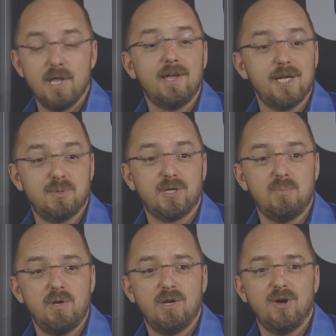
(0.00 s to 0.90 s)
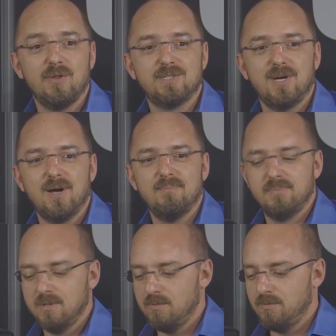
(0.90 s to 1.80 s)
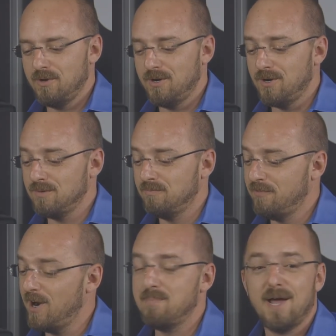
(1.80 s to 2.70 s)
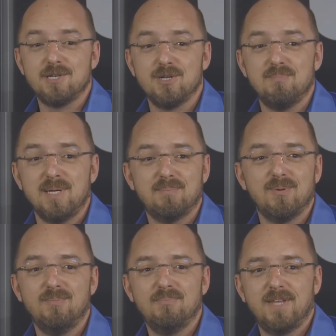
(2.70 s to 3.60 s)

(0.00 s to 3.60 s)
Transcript: pretty engaged with the community all the time. They're very passionate people.